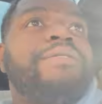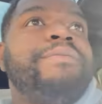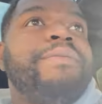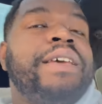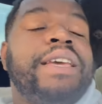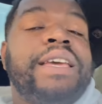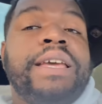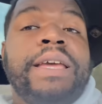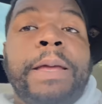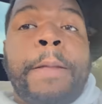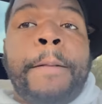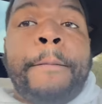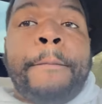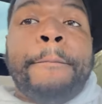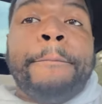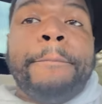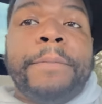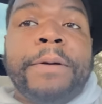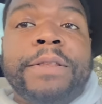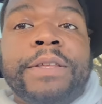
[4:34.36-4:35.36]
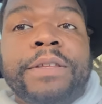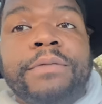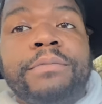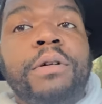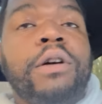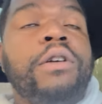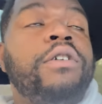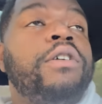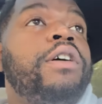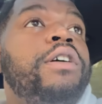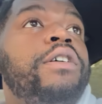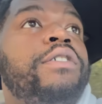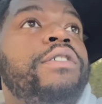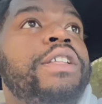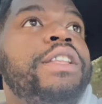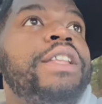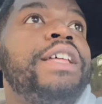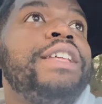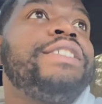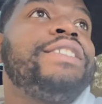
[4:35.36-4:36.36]
man, put this bow on
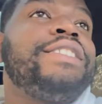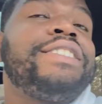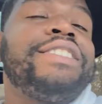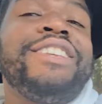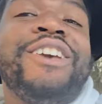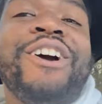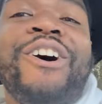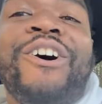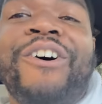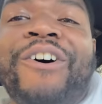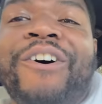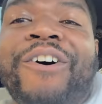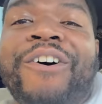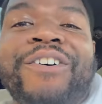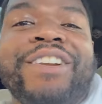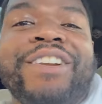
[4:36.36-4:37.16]
and let's go.